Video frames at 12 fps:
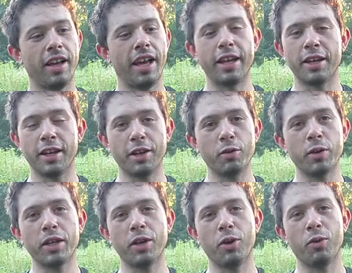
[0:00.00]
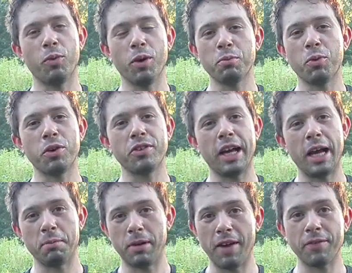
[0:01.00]
And here we go one more
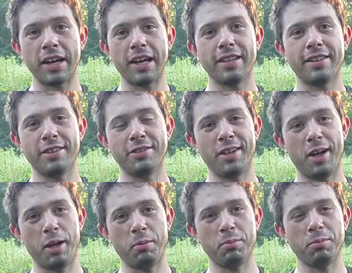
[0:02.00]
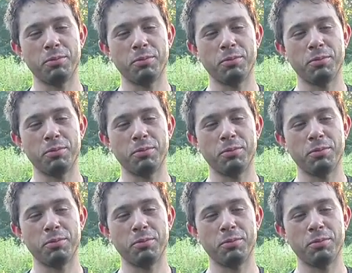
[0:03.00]
time, but I've got it this time.